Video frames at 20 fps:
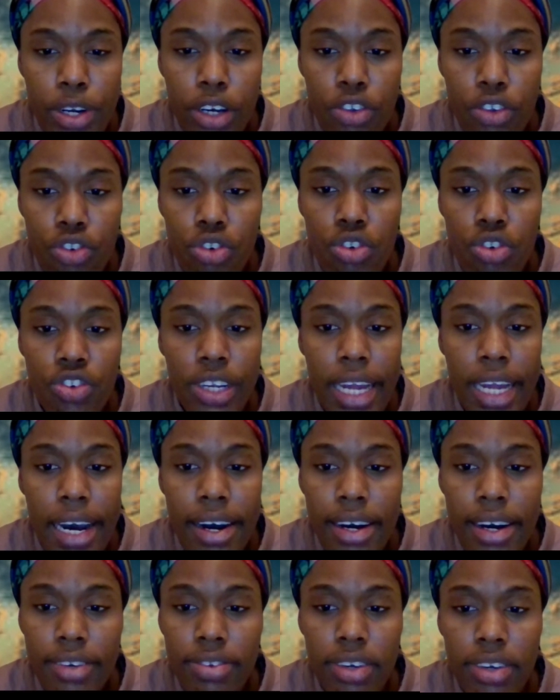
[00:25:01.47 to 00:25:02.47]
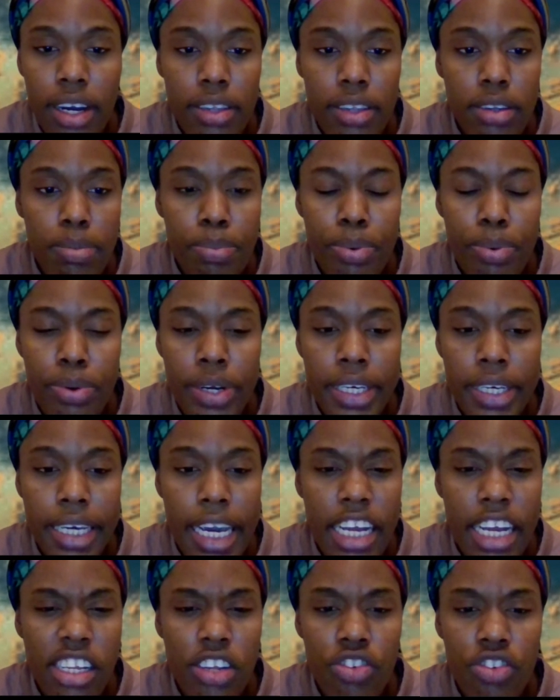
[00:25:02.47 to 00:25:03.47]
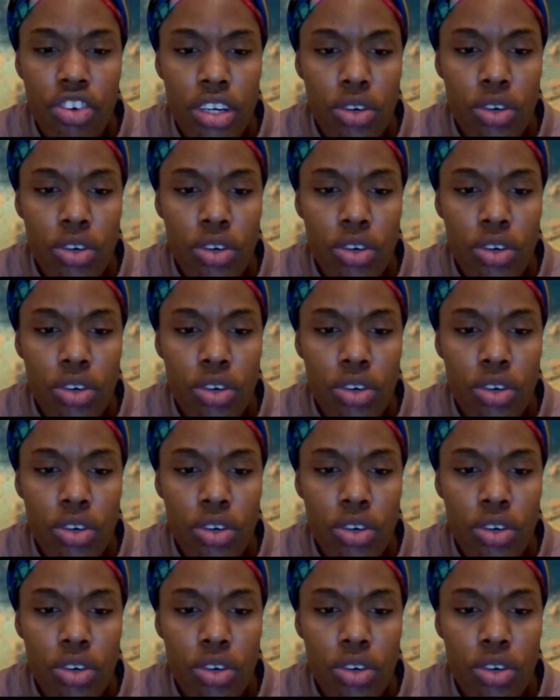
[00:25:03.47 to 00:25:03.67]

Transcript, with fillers: for your children. Ask God to break any